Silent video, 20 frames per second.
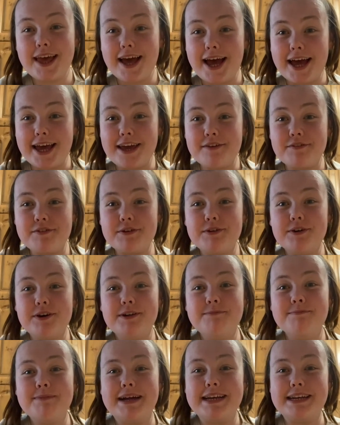Hi
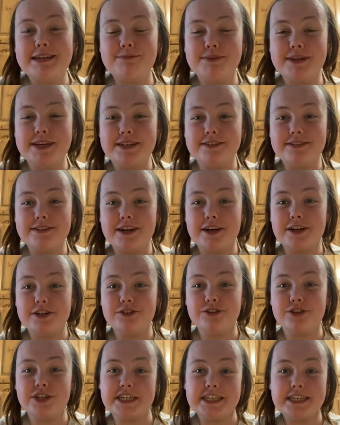everyone, my name is
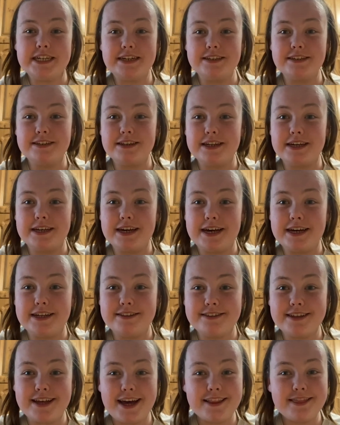Tara Toye, and today I
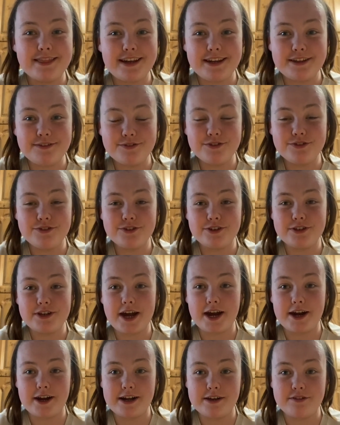sat the Leaving Cert
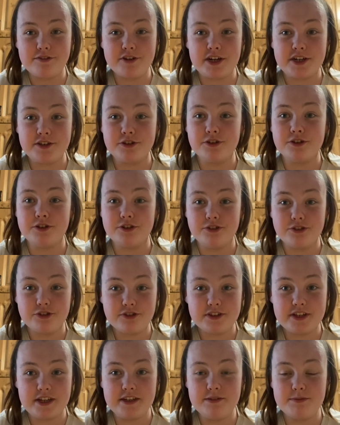Higher Level
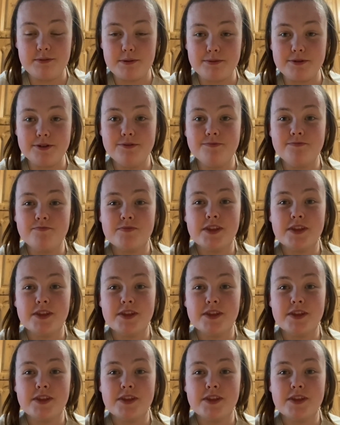Agriculture Science paper.